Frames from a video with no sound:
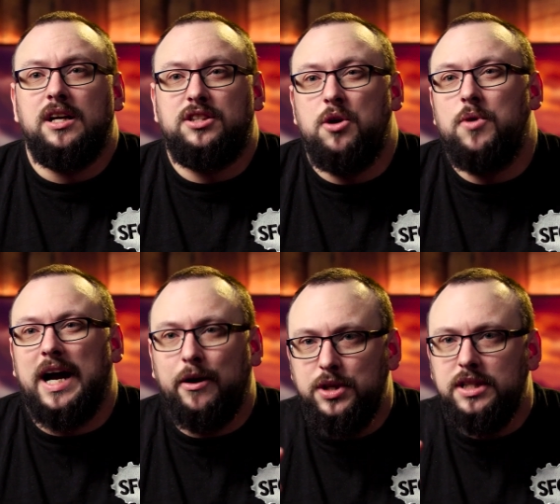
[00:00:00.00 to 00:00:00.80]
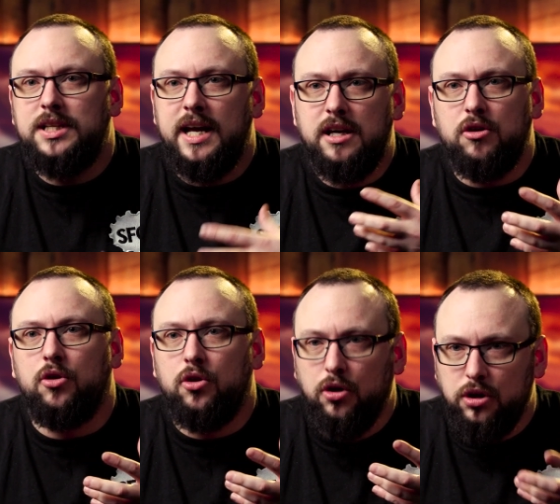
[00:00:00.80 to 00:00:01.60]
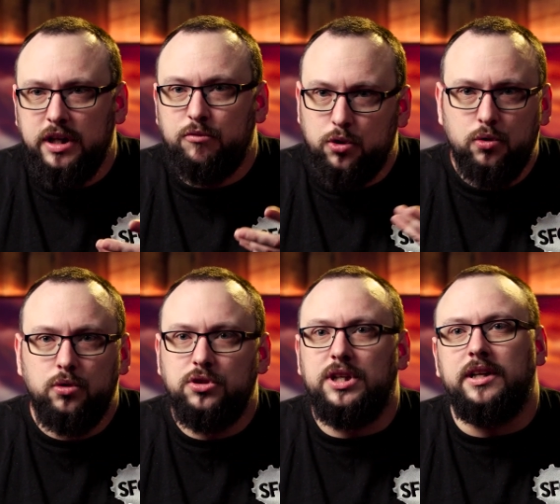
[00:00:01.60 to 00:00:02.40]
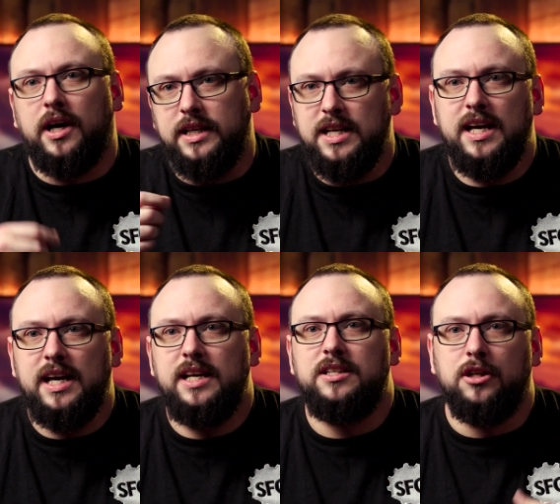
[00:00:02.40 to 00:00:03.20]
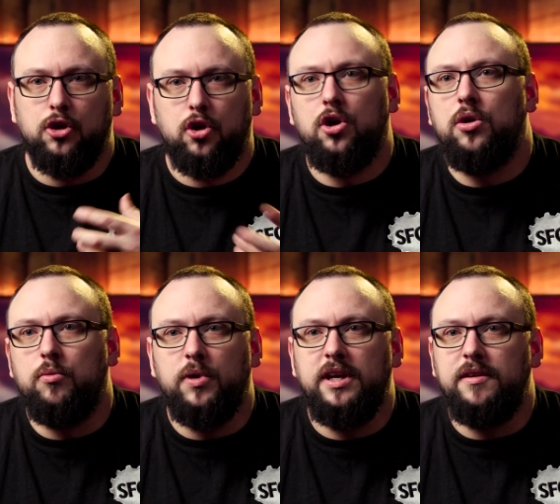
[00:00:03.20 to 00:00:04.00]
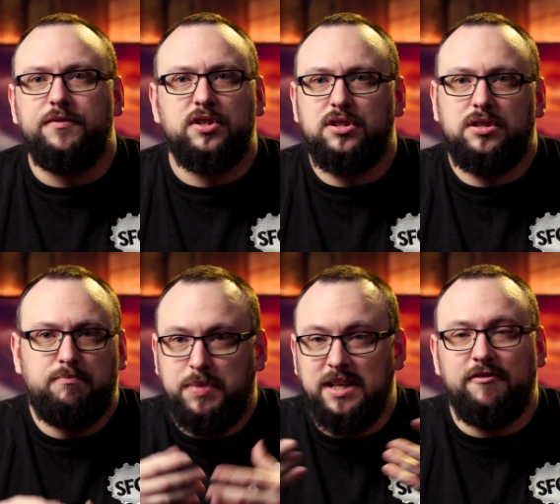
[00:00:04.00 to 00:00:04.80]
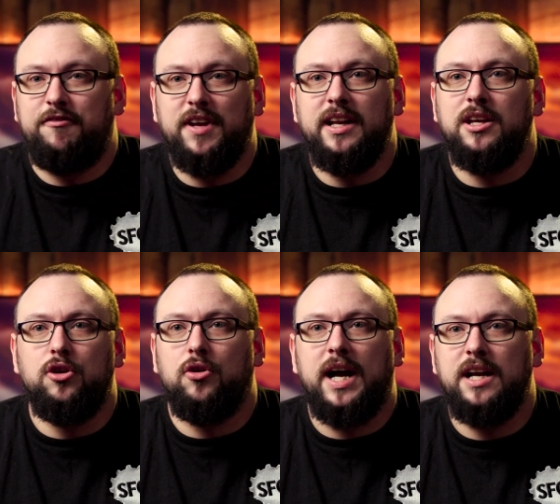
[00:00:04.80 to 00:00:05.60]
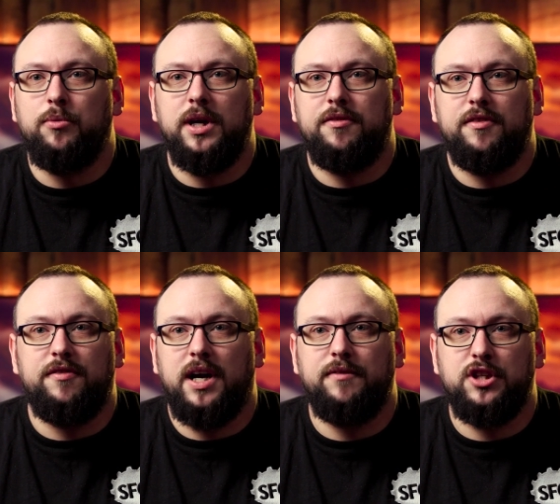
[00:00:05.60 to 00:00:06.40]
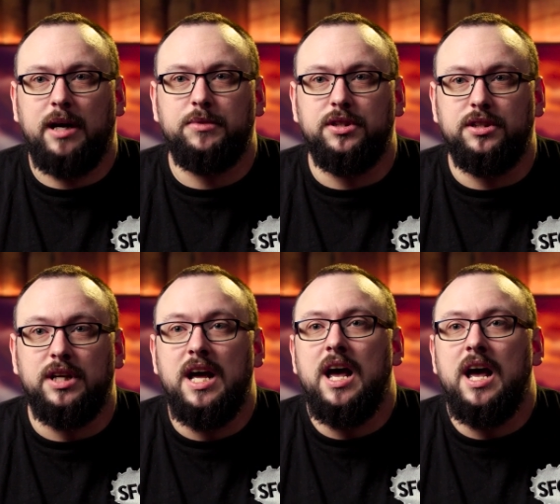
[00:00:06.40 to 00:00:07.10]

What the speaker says: So how do you take all the rules and ideas and lore we've been filling your head with for 5 chapters